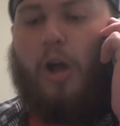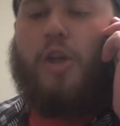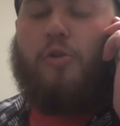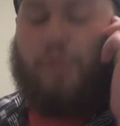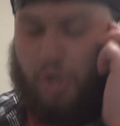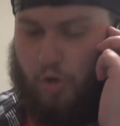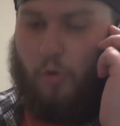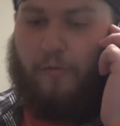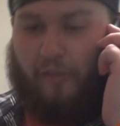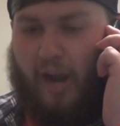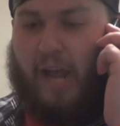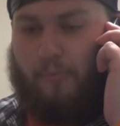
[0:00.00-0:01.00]
All you do
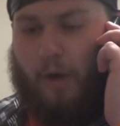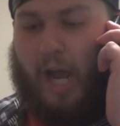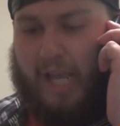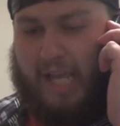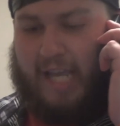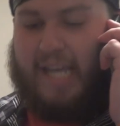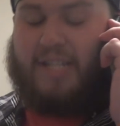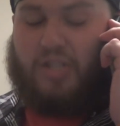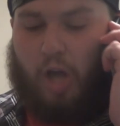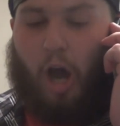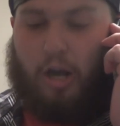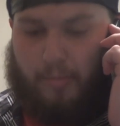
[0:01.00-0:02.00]
for NYE is
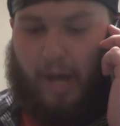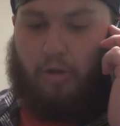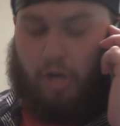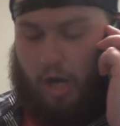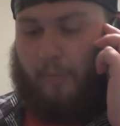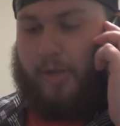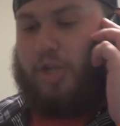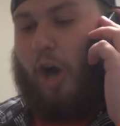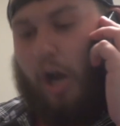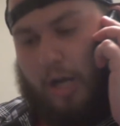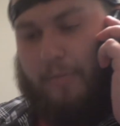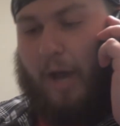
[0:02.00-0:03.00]
talk about coming,
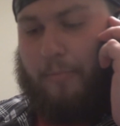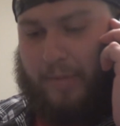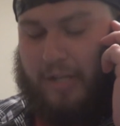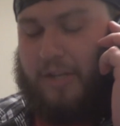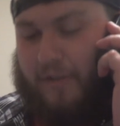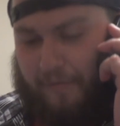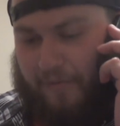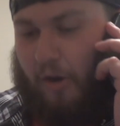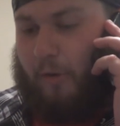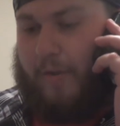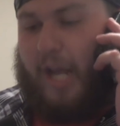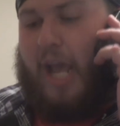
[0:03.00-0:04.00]
talk about being
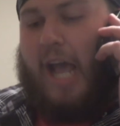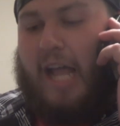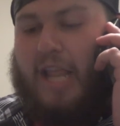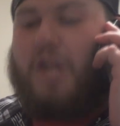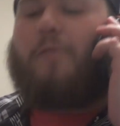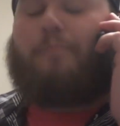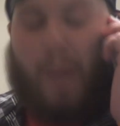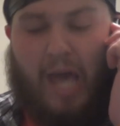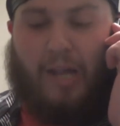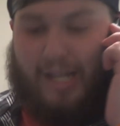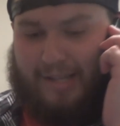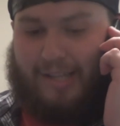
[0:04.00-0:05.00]
confirmed, and then you
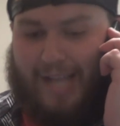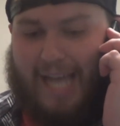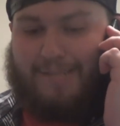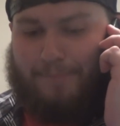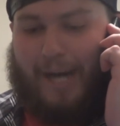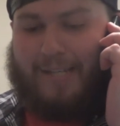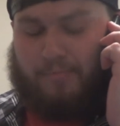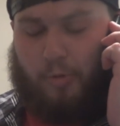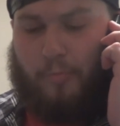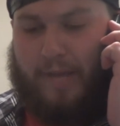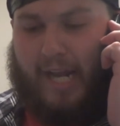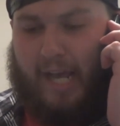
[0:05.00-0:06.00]
bail at the last
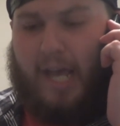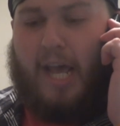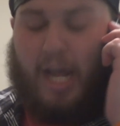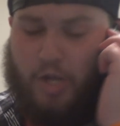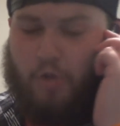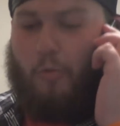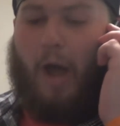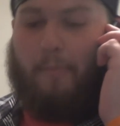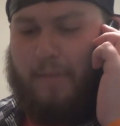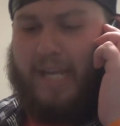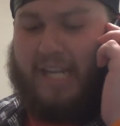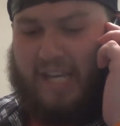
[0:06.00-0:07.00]
possible minute, and you
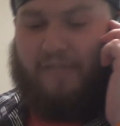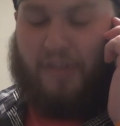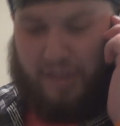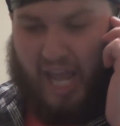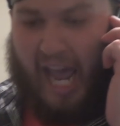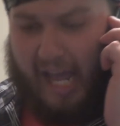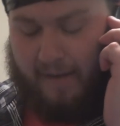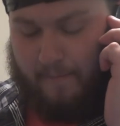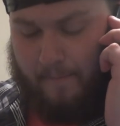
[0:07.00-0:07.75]
want me to give you that?